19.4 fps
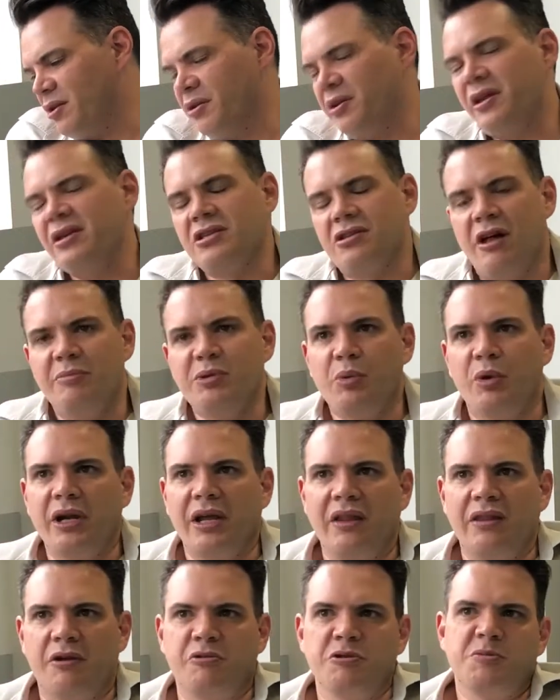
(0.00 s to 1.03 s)
These clubs want
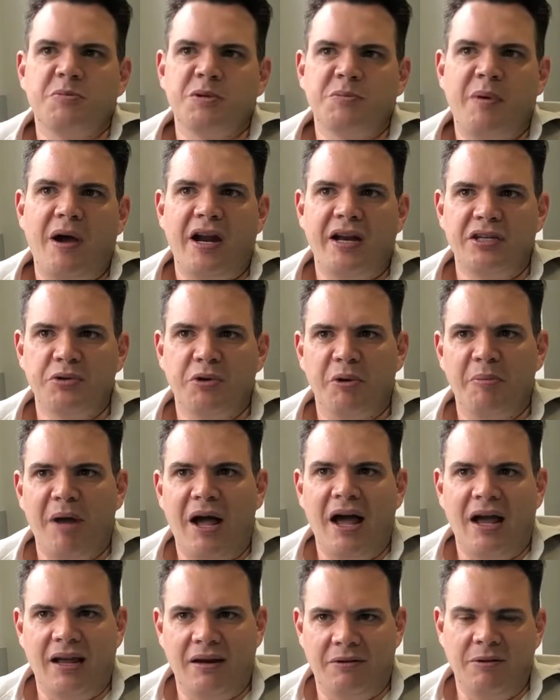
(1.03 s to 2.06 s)
to get the Christmas party sort of
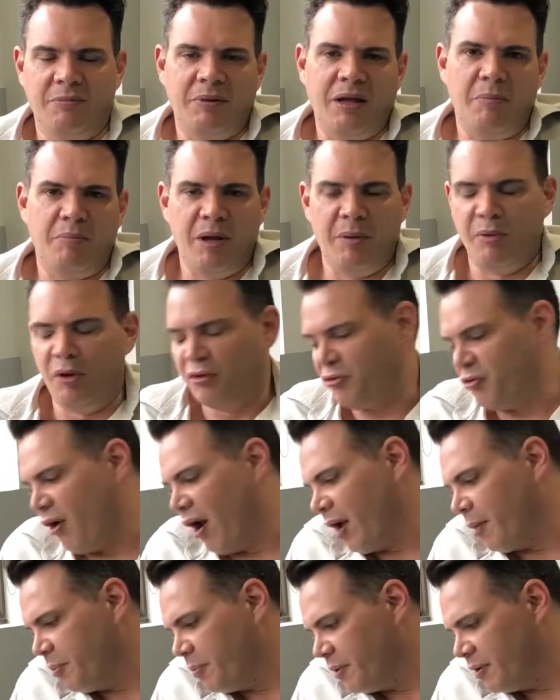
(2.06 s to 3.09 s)
market, get people on
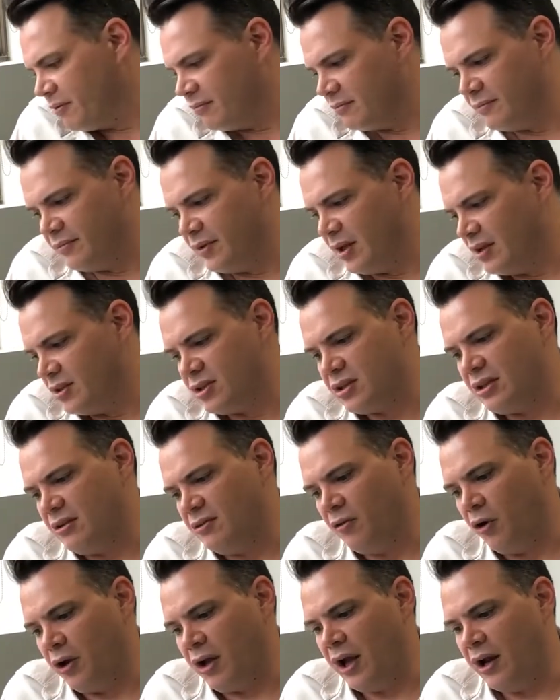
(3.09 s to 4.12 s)
track, but it's
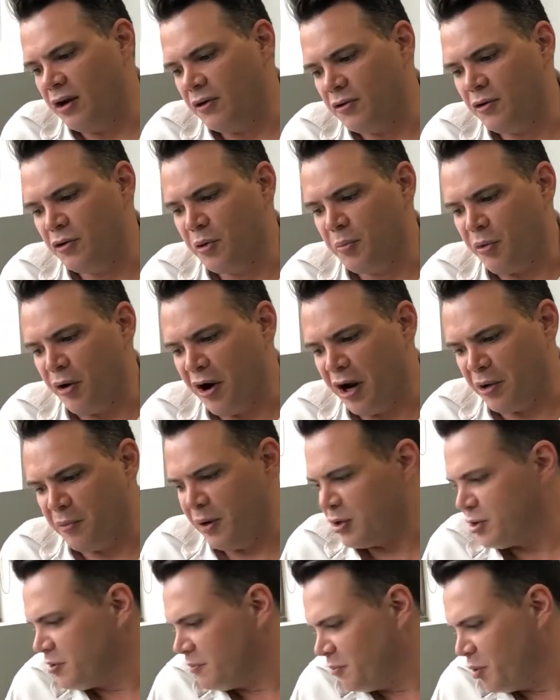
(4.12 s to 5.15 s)
not going to do the product
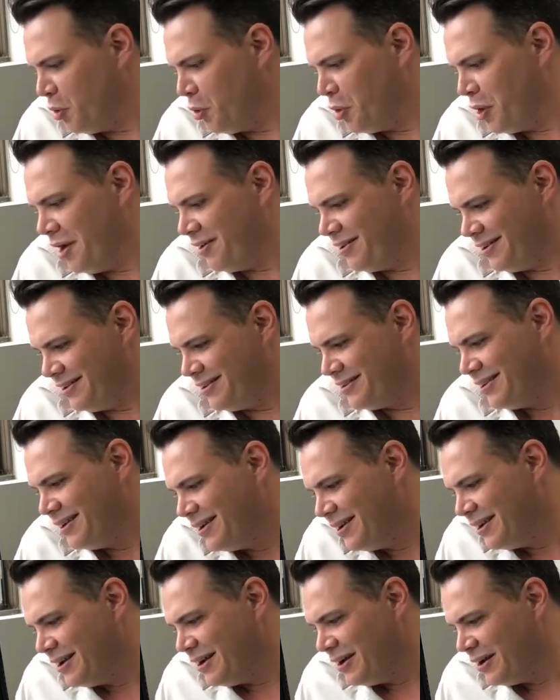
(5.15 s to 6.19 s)
much good
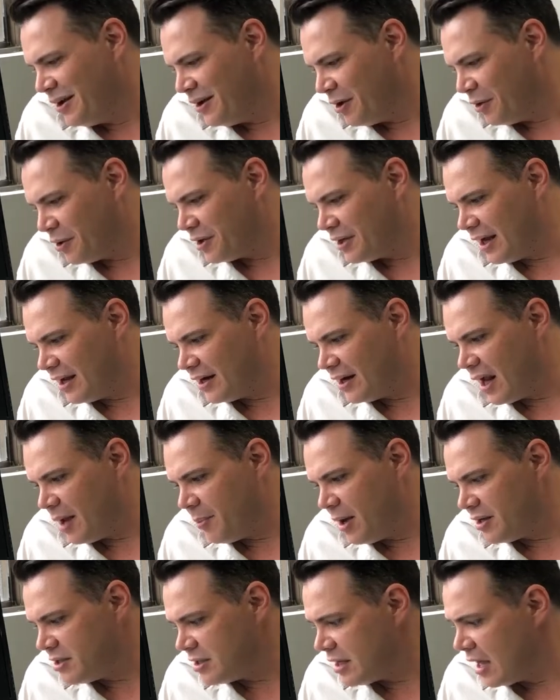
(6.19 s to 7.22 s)
on a day-to-day
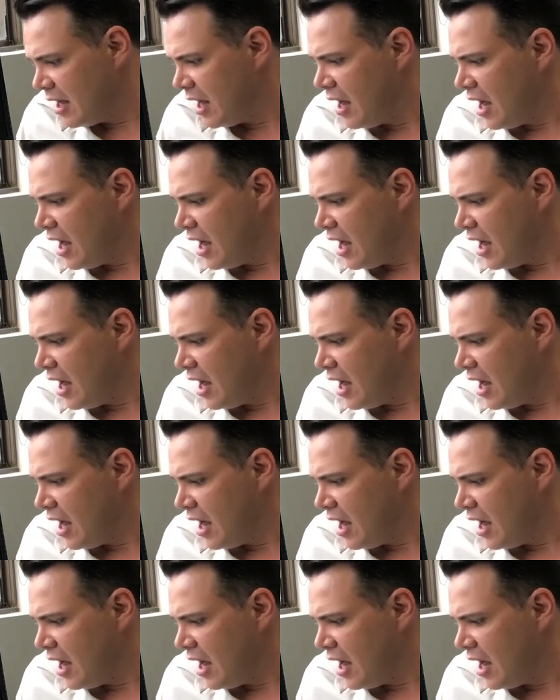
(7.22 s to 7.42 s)
basis.